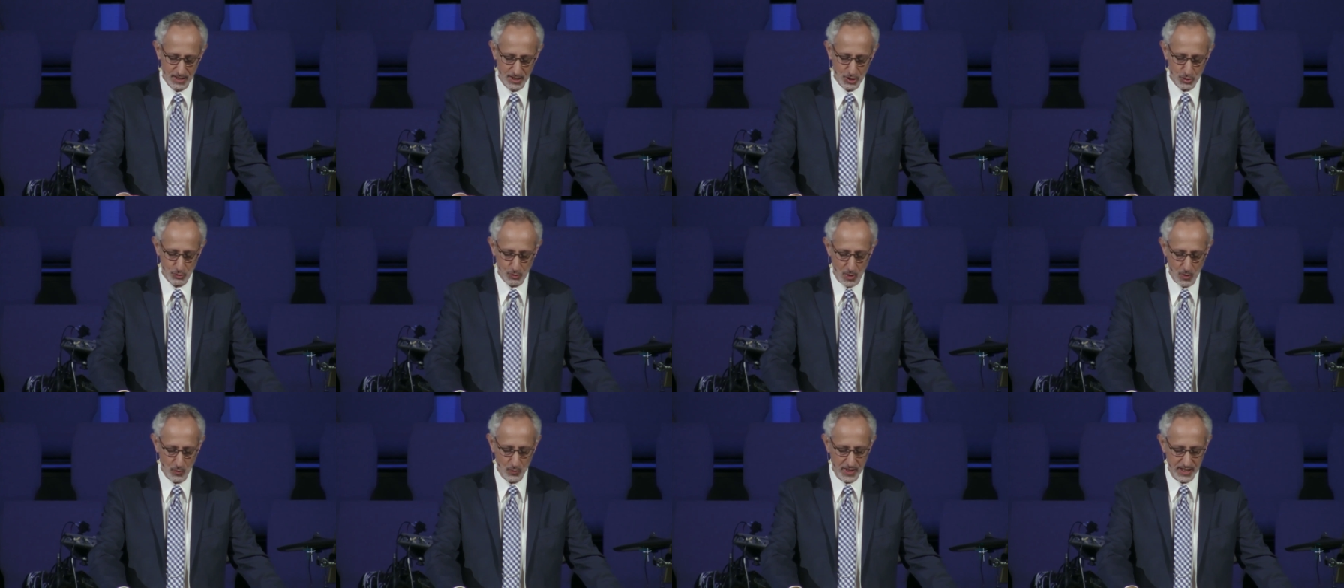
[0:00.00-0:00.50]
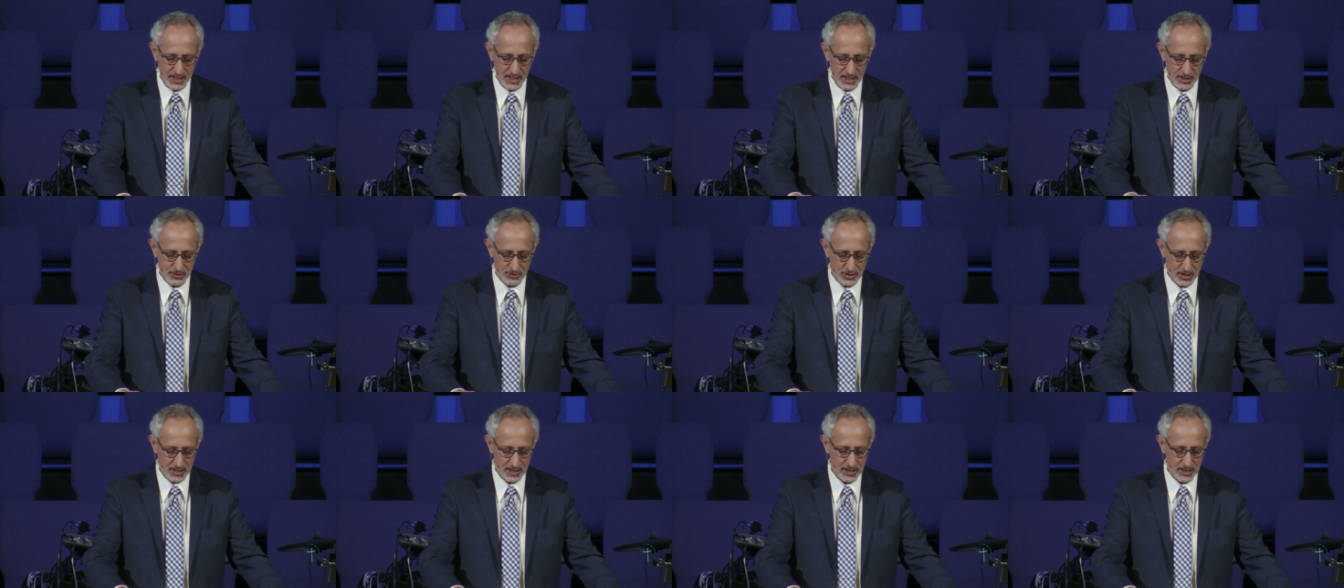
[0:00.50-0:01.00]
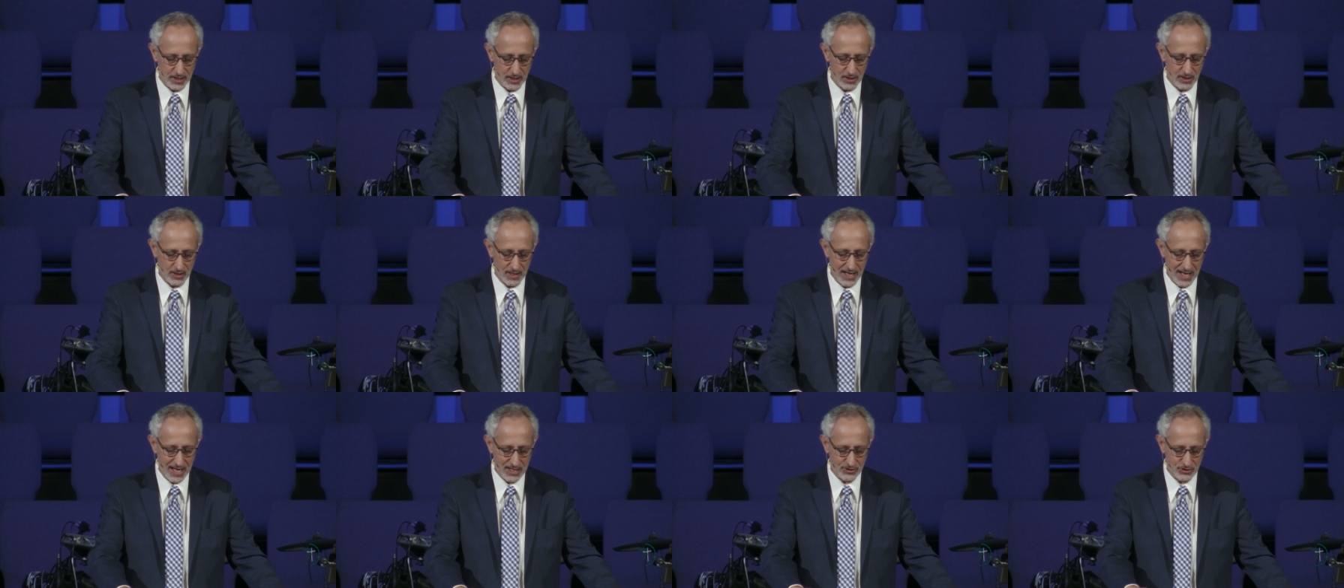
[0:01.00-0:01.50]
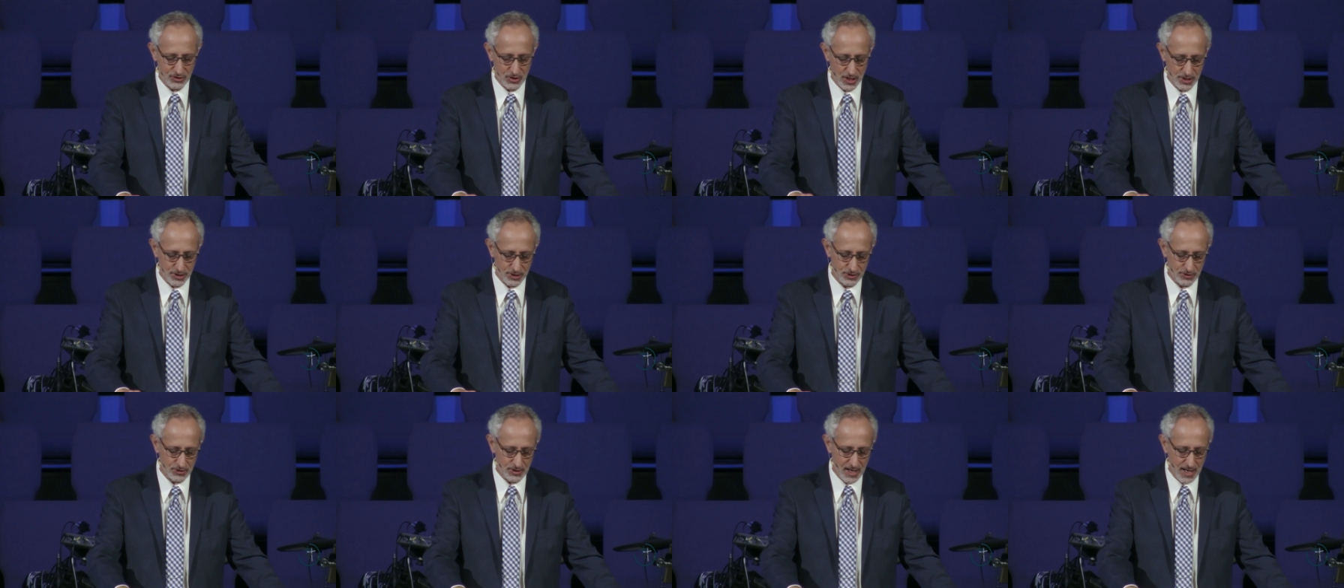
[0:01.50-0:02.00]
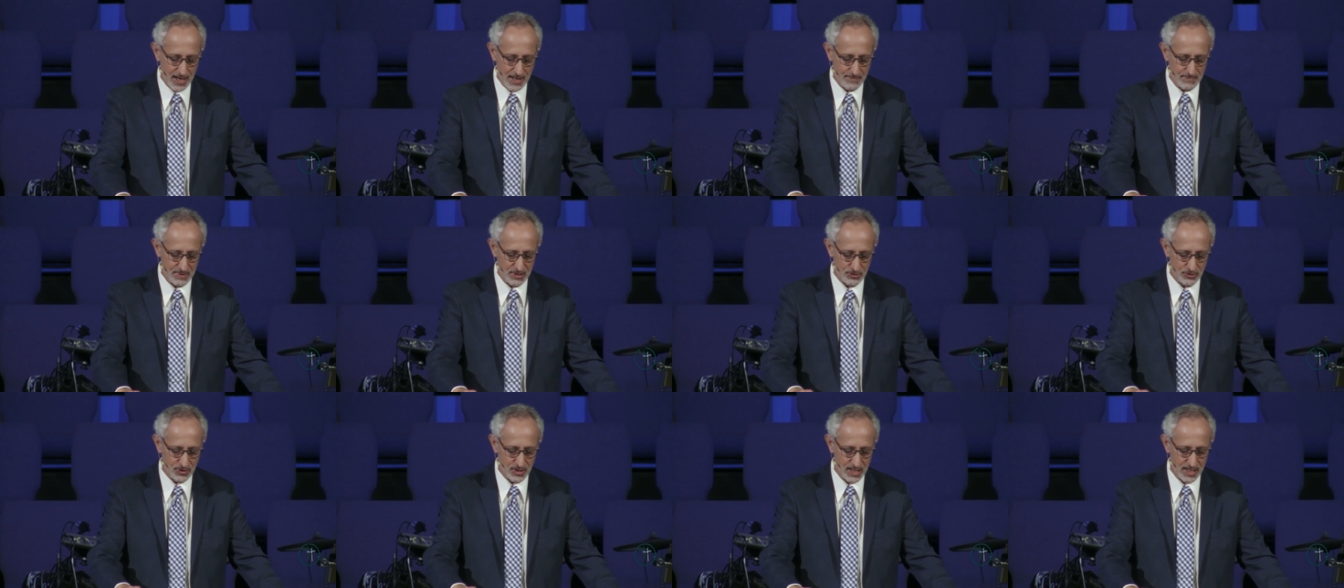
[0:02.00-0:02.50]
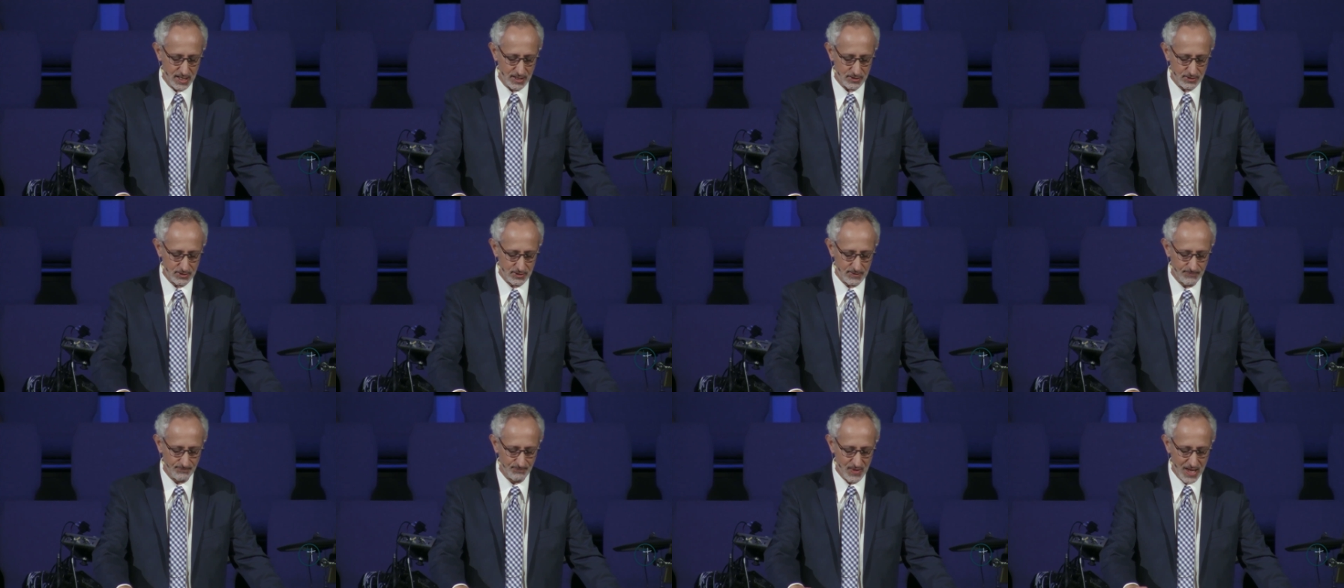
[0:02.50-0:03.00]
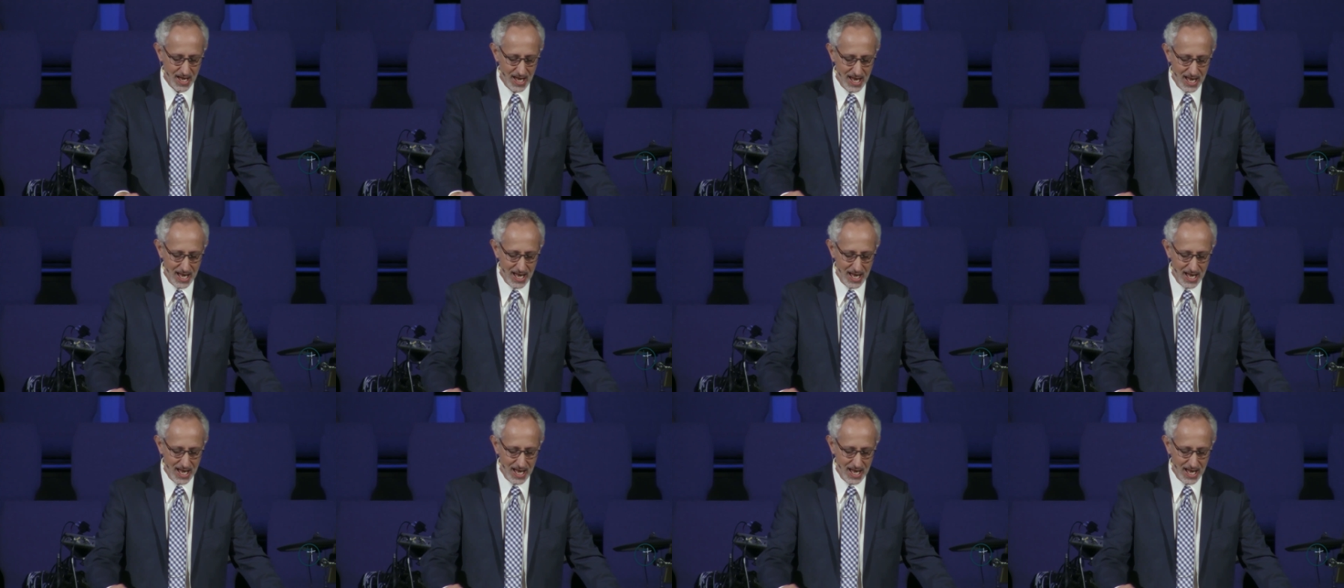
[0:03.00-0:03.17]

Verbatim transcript: is what we need to hear at such a time as this.